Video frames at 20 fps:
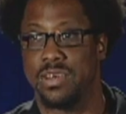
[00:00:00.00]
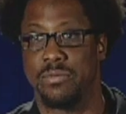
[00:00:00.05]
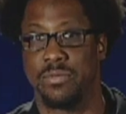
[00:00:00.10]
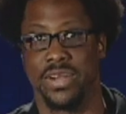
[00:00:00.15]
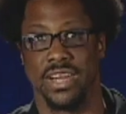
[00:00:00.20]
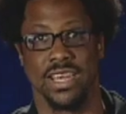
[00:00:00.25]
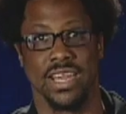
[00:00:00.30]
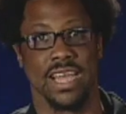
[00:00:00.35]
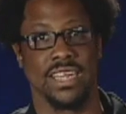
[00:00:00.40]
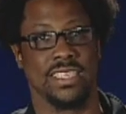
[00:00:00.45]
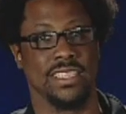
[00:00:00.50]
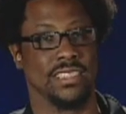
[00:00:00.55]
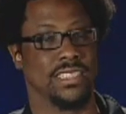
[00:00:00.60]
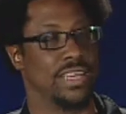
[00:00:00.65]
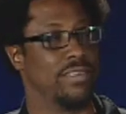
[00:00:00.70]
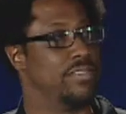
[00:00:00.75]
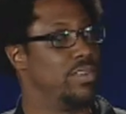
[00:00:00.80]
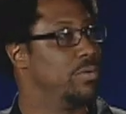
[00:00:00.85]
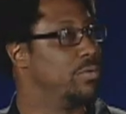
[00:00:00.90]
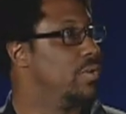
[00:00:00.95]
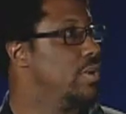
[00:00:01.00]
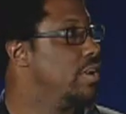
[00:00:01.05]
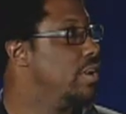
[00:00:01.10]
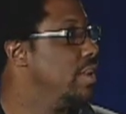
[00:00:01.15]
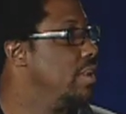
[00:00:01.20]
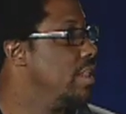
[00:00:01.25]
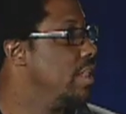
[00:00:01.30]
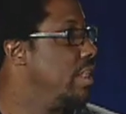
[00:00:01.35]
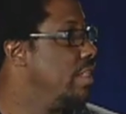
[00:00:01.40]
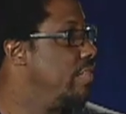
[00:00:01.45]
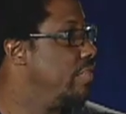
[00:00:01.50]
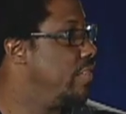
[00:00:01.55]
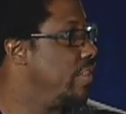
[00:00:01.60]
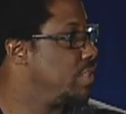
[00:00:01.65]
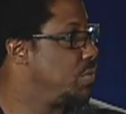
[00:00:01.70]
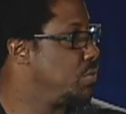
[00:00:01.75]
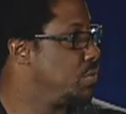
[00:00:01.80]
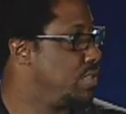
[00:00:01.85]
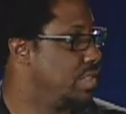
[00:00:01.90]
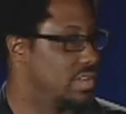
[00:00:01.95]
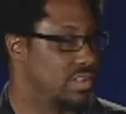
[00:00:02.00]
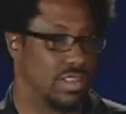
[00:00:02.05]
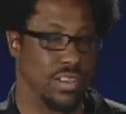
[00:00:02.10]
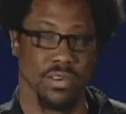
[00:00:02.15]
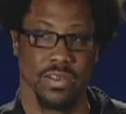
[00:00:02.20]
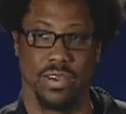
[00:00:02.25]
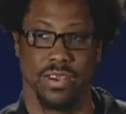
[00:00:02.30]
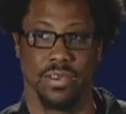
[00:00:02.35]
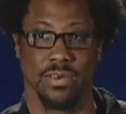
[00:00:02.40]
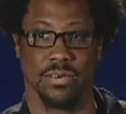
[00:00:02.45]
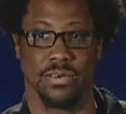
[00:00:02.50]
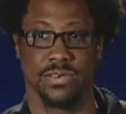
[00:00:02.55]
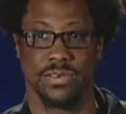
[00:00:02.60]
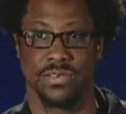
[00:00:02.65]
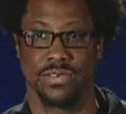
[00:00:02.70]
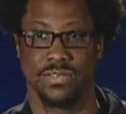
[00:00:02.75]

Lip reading: But in 1971, this was their logo.